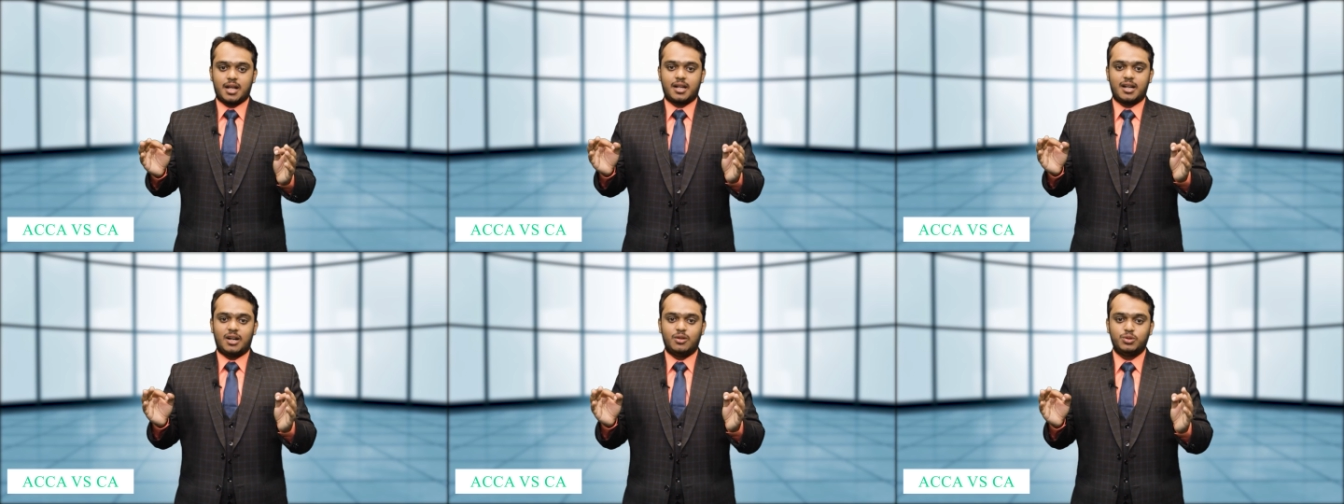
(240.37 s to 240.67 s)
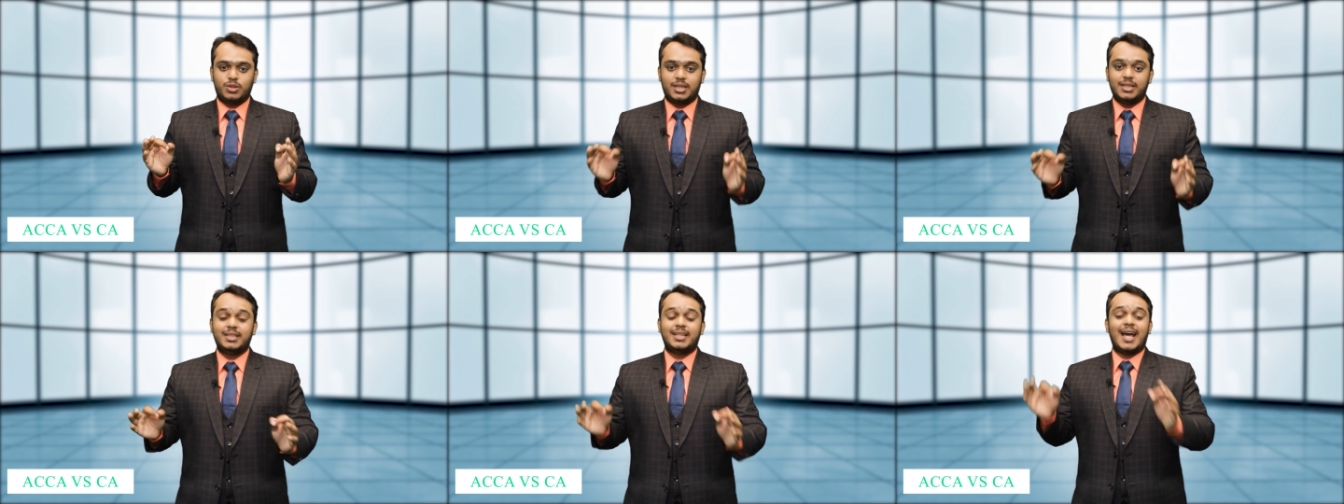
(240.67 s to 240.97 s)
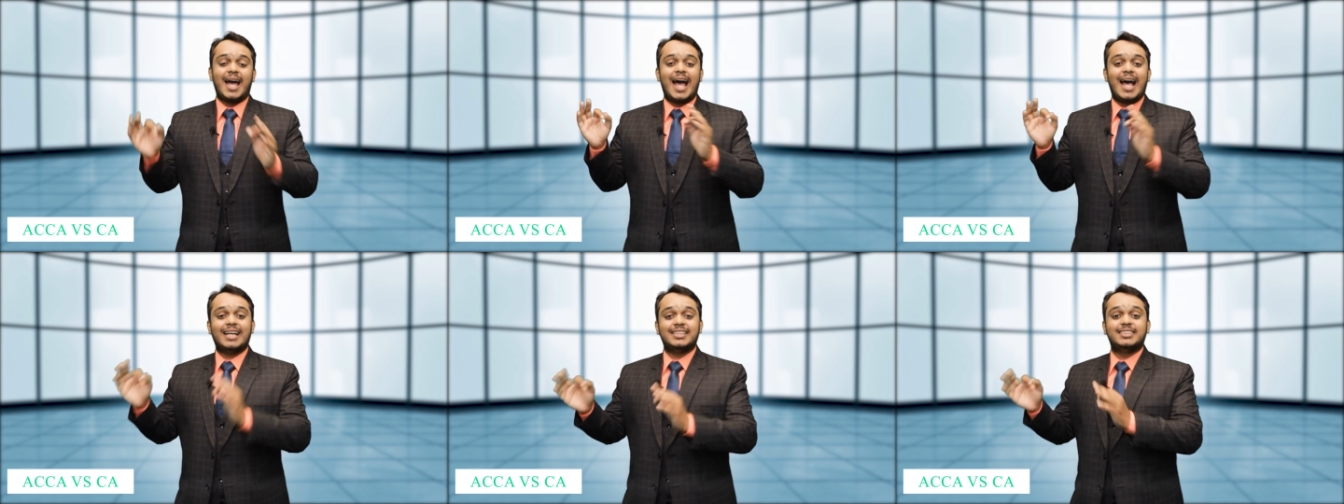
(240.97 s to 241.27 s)
Accountant
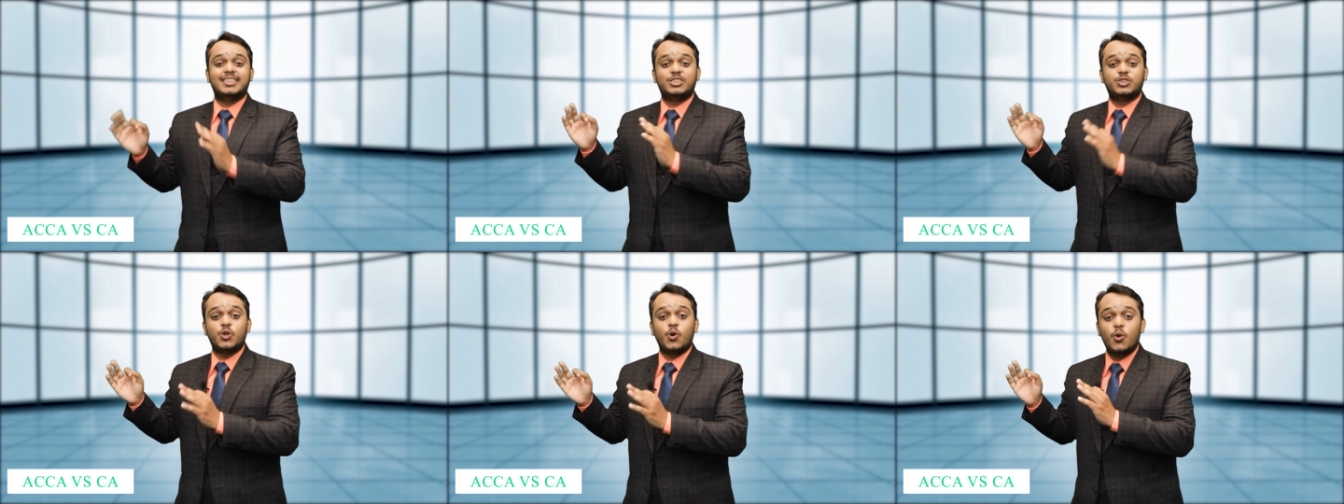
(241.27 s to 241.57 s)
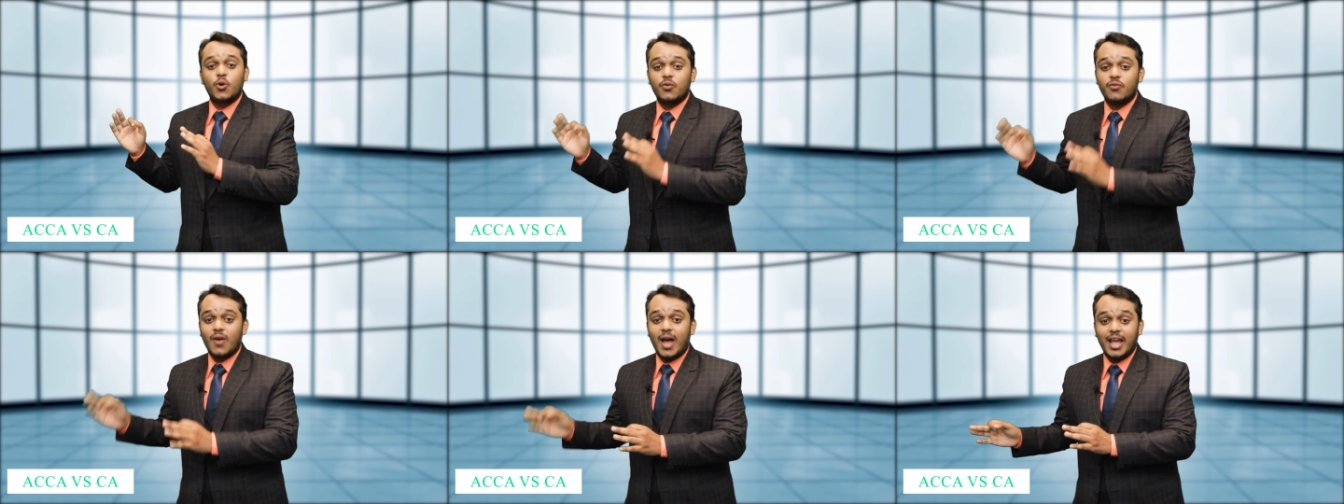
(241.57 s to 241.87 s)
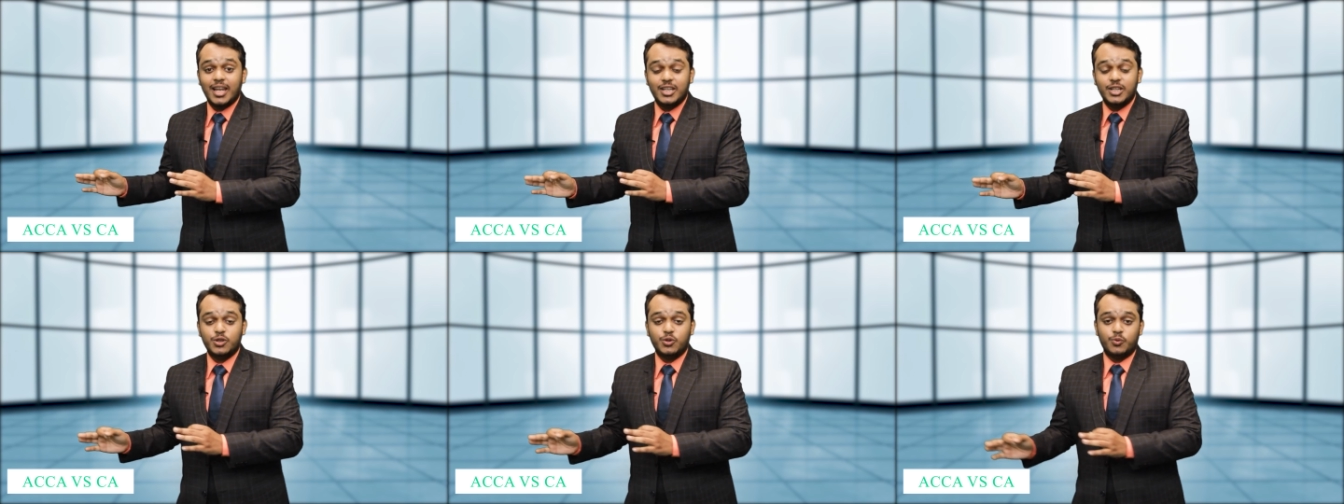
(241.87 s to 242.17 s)
has its own
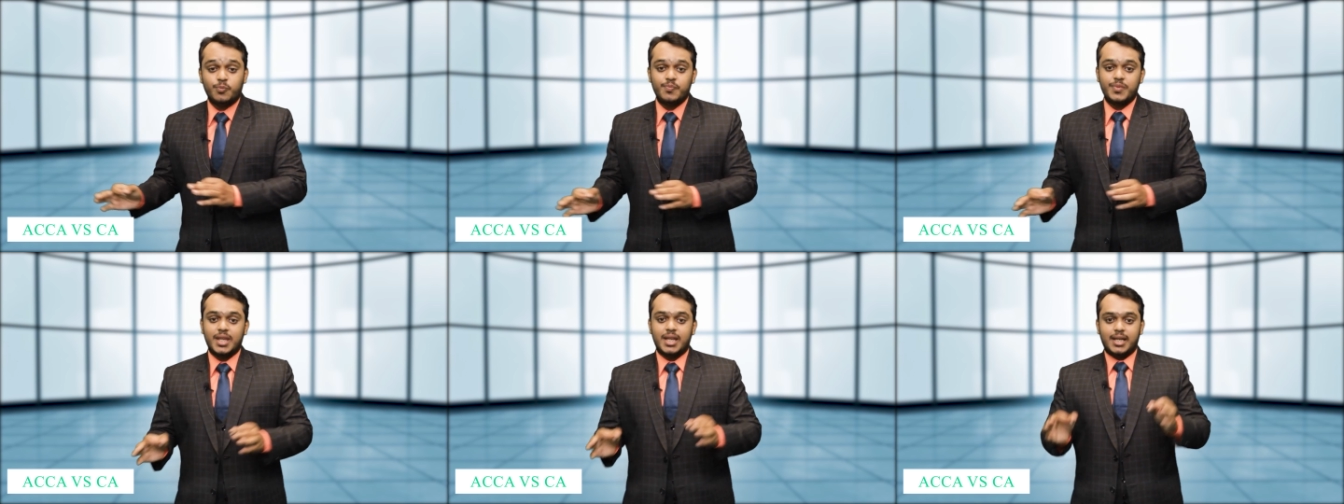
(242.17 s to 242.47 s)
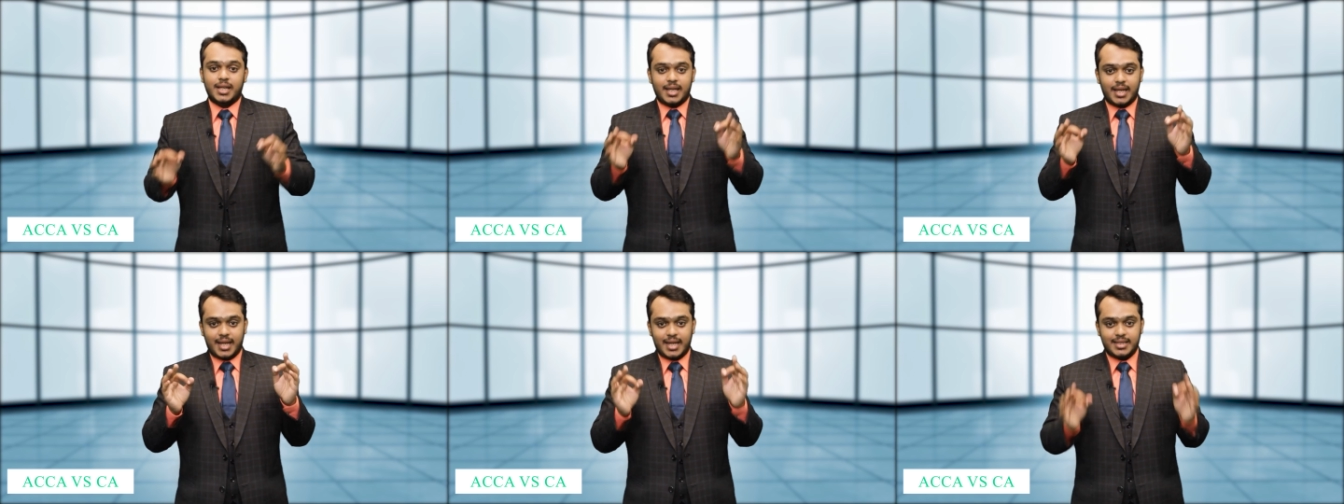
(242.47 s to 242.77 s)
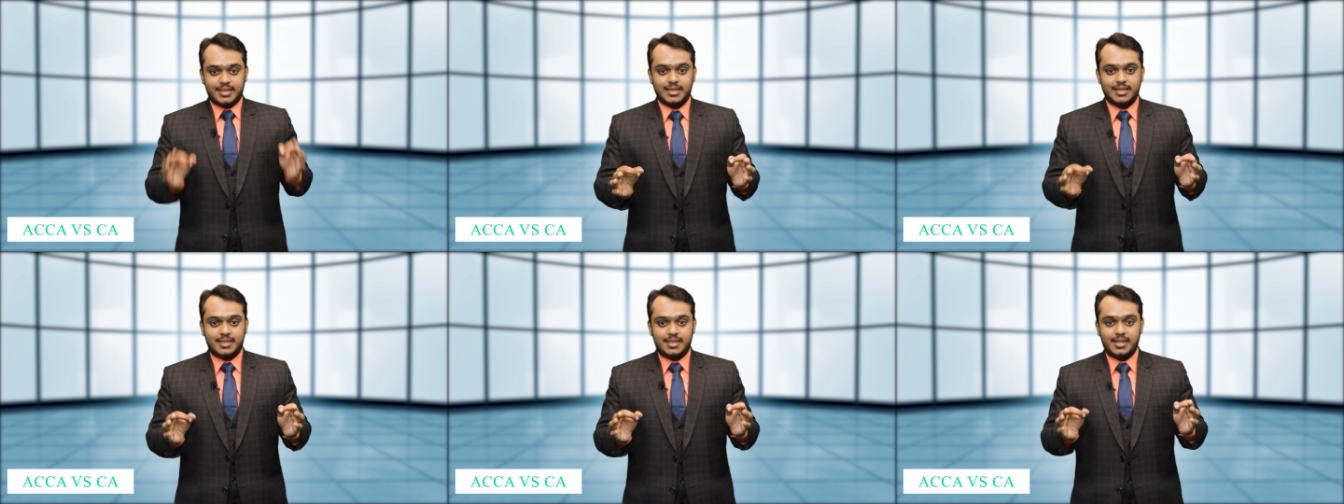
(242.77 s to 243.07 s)
value.
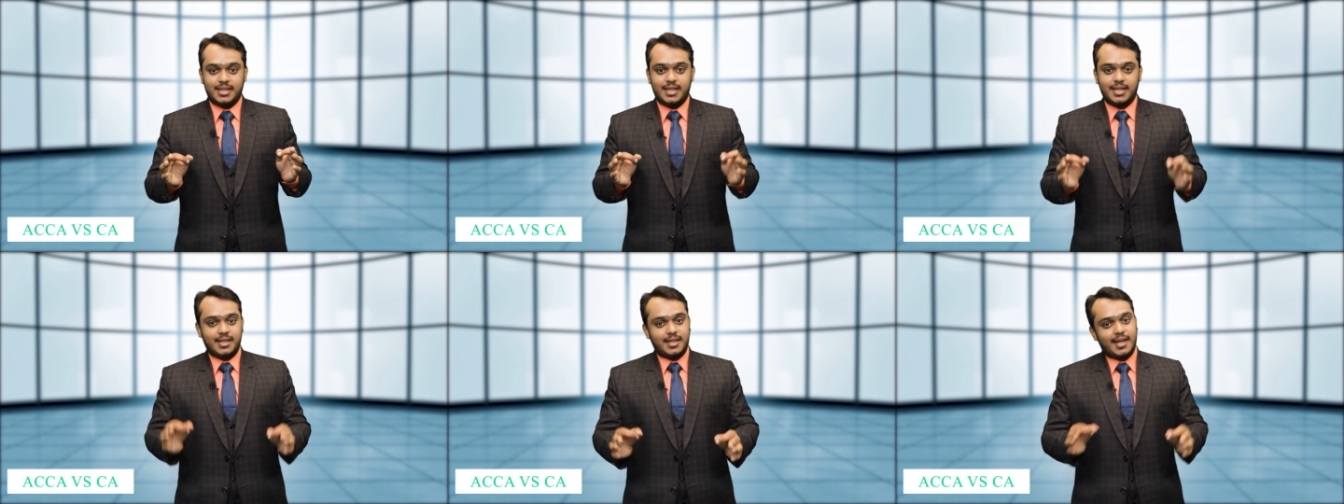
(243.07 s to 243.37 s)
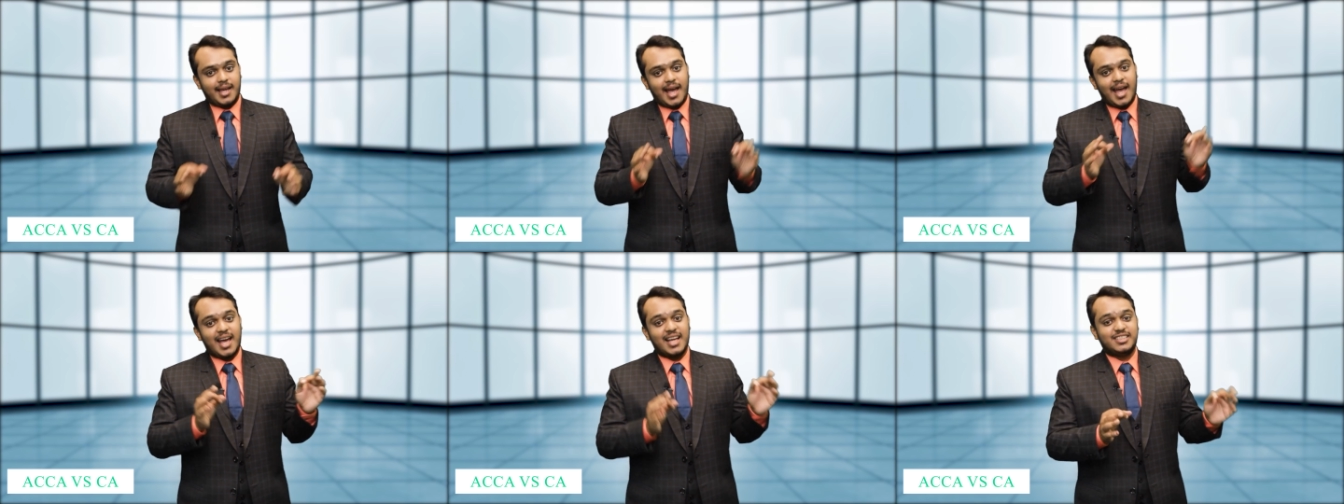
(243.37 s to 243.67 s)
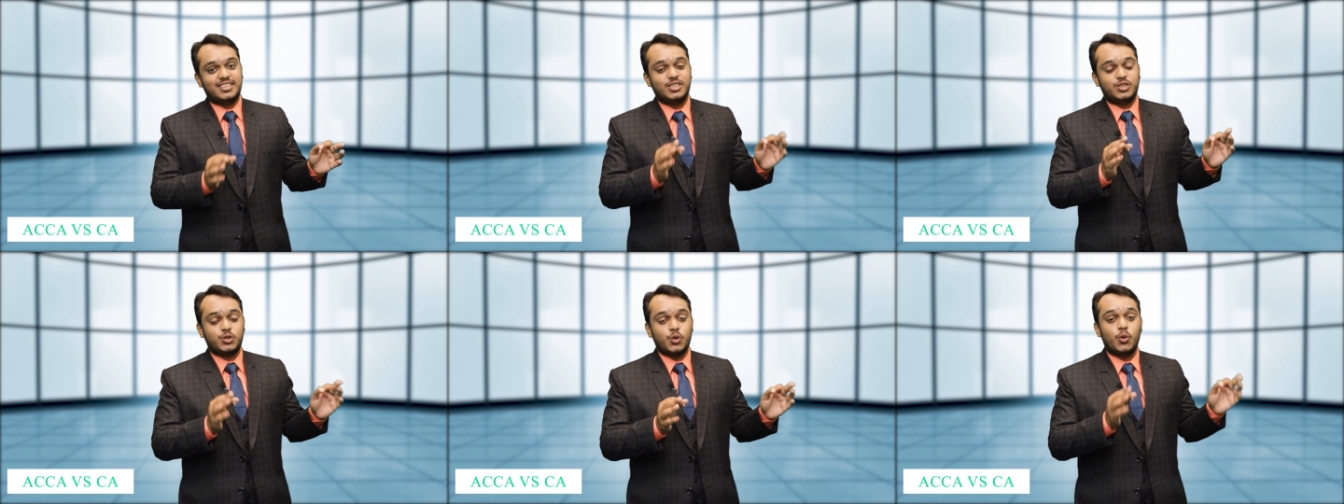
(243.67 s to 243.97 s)
ACCA
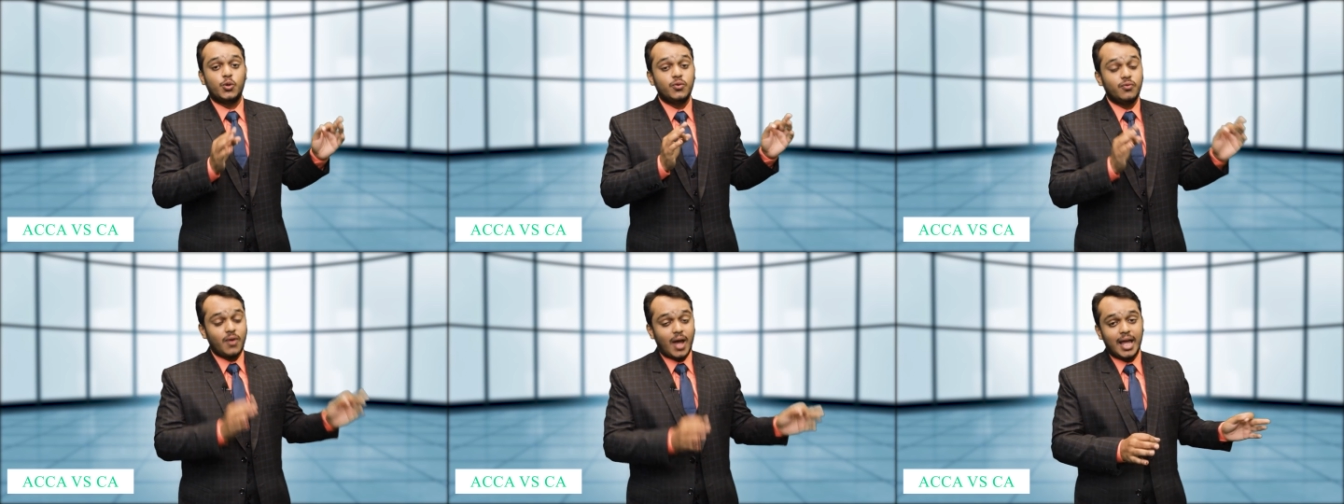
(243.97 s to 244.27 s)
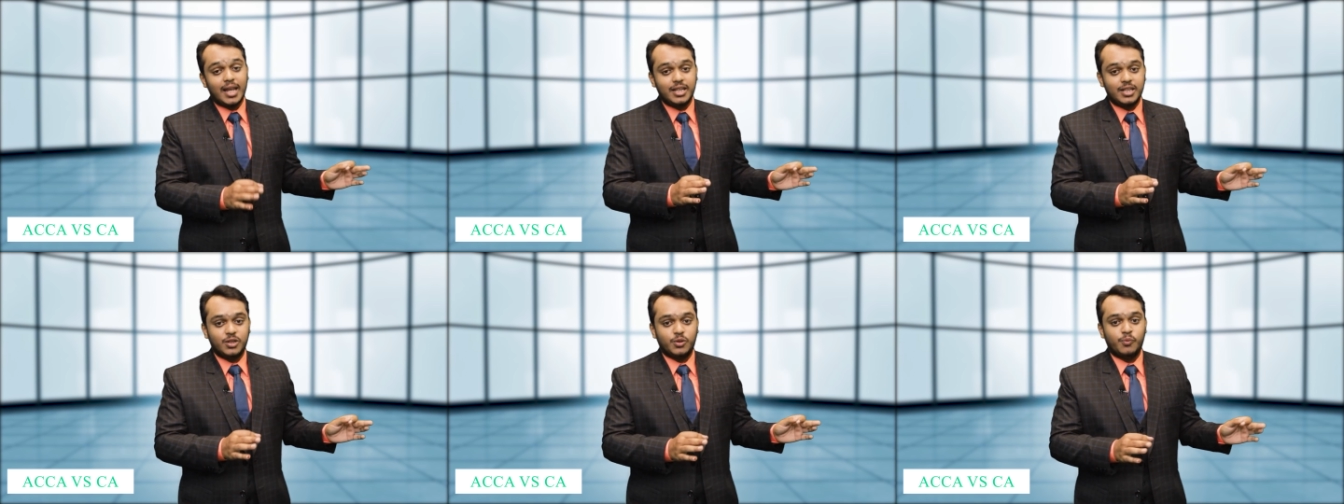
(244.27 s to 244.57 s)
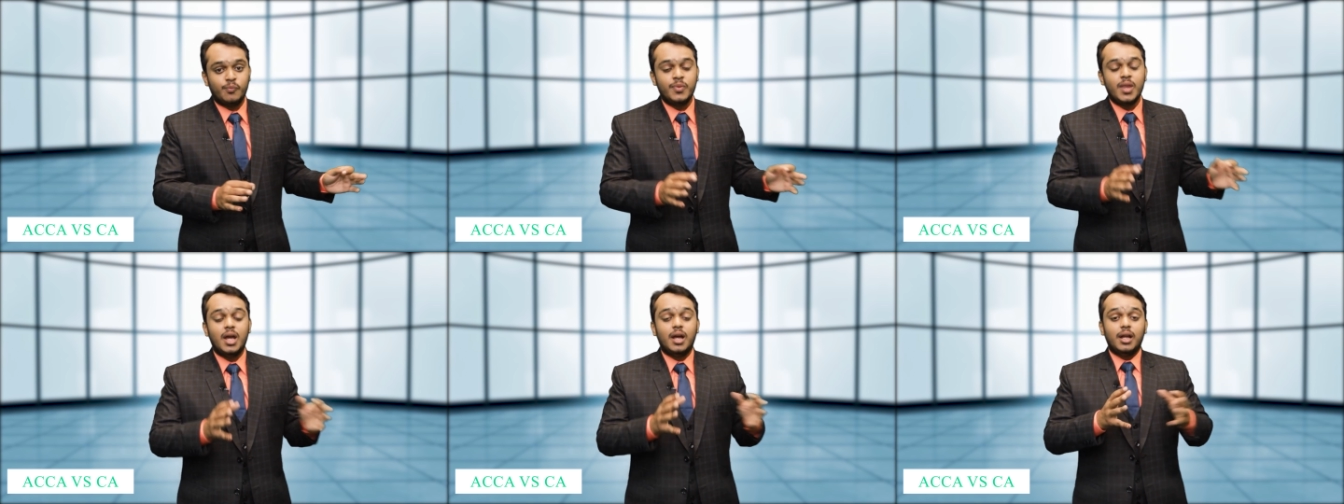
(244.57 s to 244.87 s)
has its own
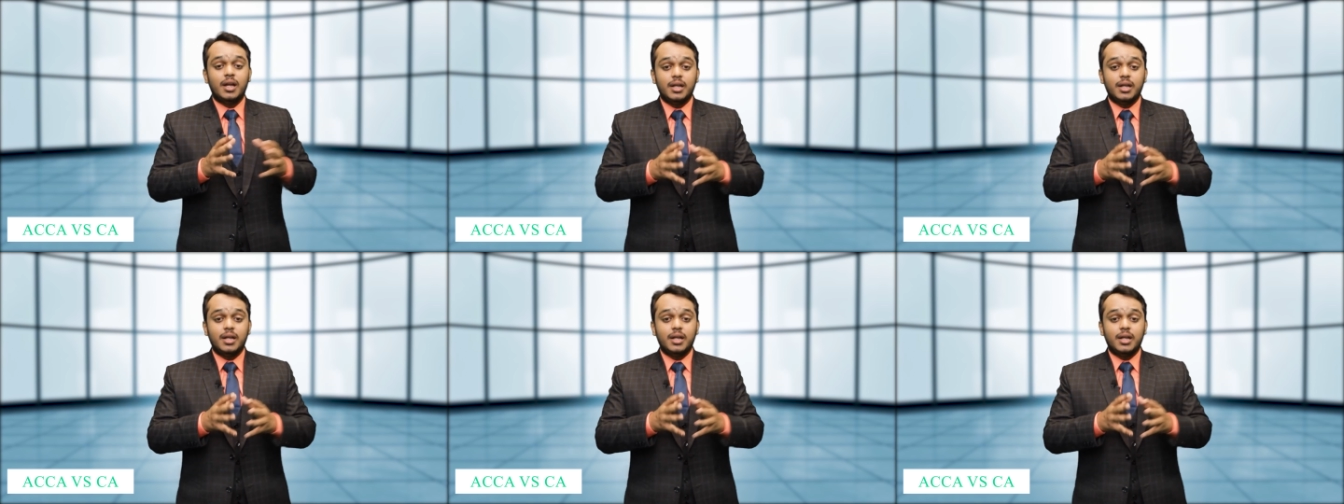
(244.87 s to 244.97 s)
value.